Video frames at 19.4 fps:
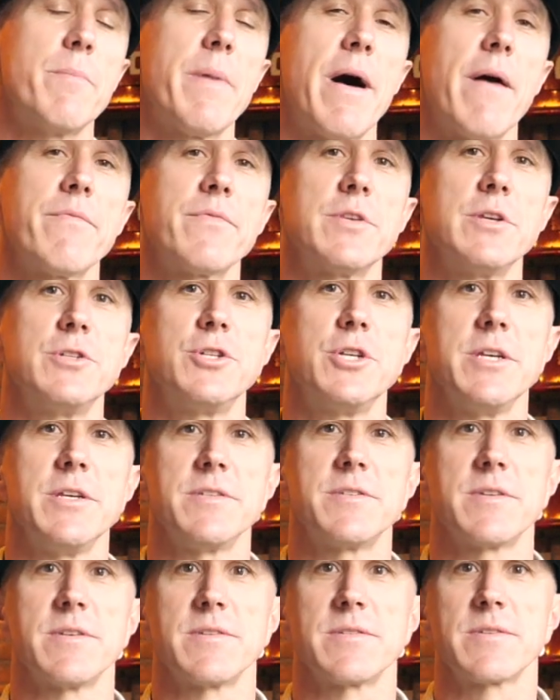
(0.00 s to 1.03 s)
about the
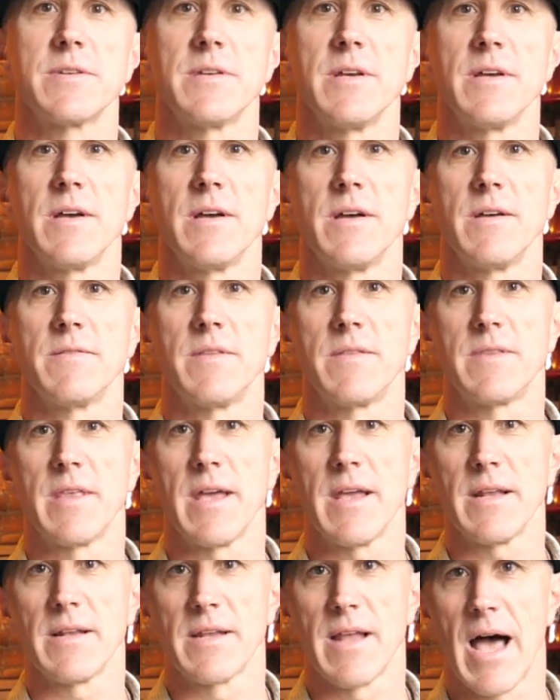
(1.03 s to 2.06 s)
Jesus that
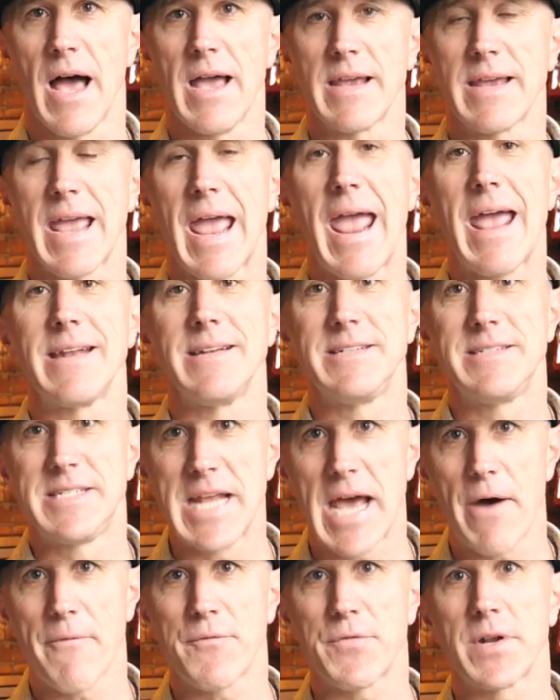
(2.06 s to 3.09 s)
they like, and
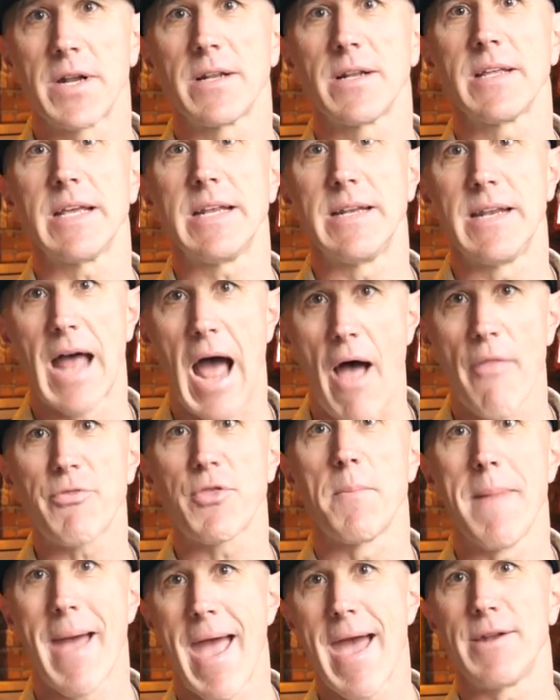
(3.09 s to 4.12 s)
definitely not the
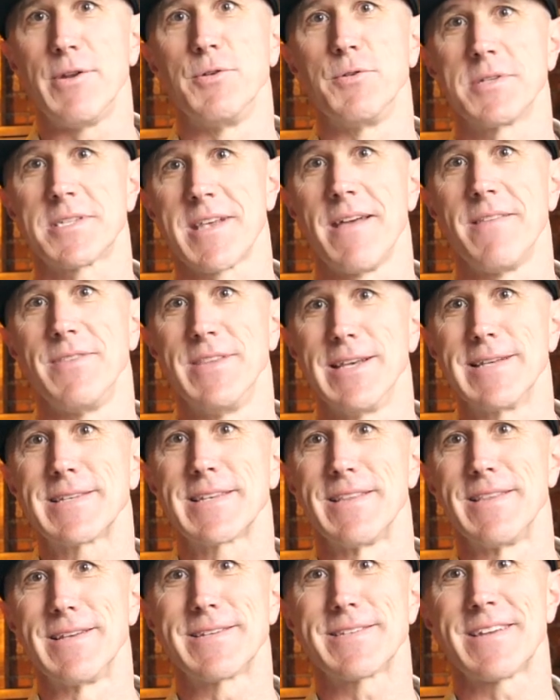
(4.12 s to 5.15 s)
man who said this
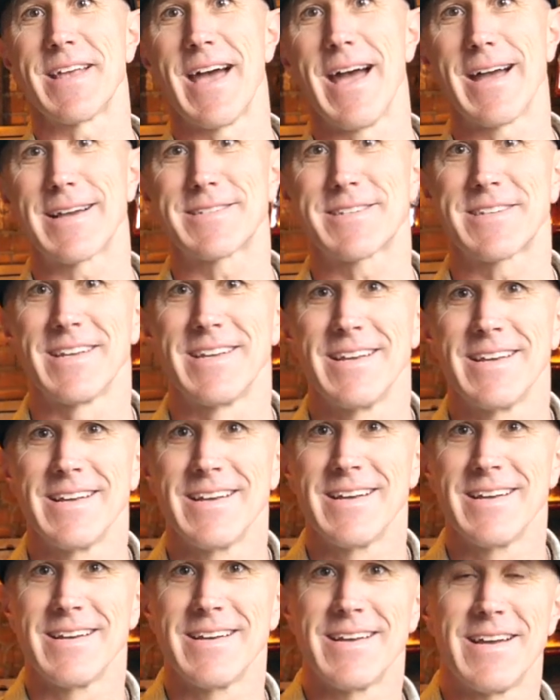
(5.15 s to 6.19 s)
in this text.
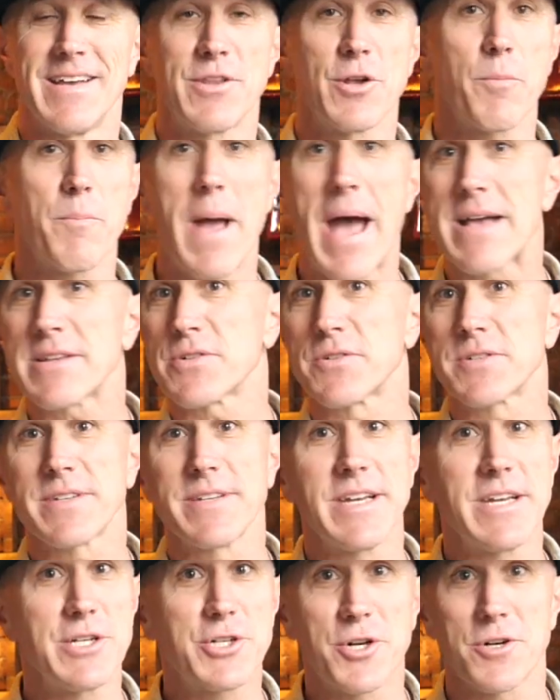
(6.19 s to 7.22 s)
And there are pastors
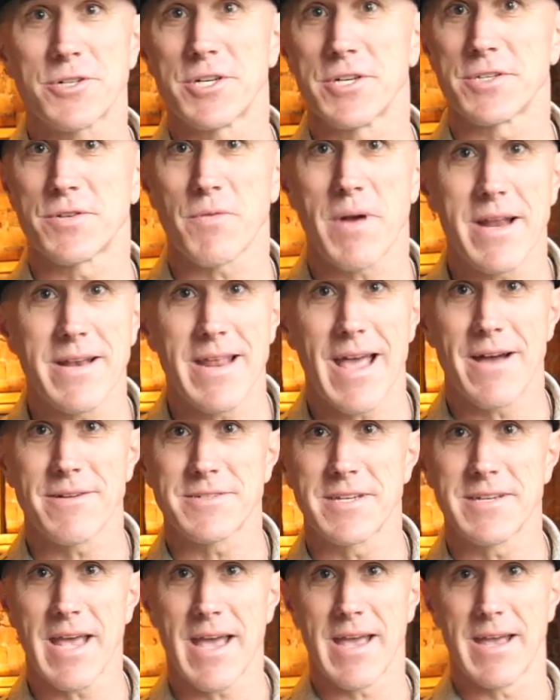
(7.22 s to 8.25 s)
leading churches right now
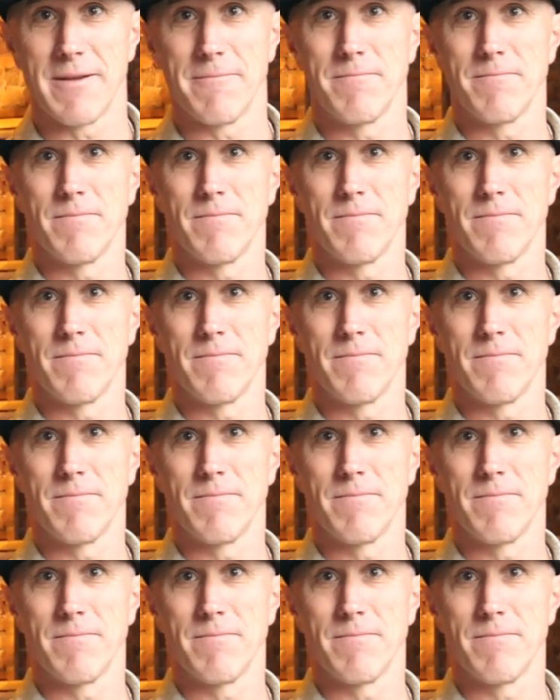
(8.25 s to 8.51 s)
today